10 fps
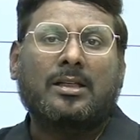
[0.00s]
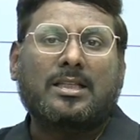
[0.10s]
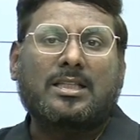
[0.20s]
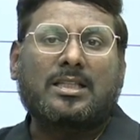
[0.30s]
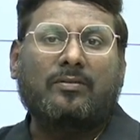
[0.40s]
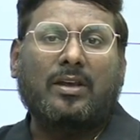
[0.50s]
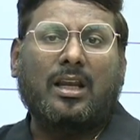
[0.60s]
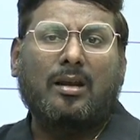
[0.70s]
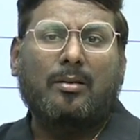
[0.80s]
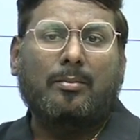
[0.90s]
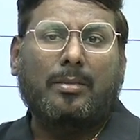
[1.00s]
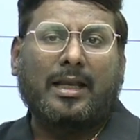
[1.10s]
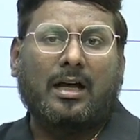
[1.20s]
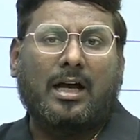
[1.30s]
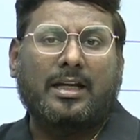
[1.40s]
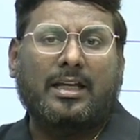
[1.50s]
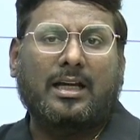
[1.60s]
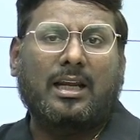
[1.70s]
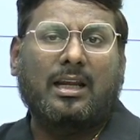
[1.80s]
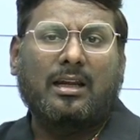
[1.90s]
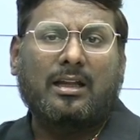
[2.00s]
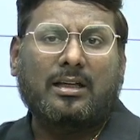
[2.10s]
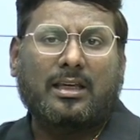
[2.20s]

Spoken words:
Civil, mechanical,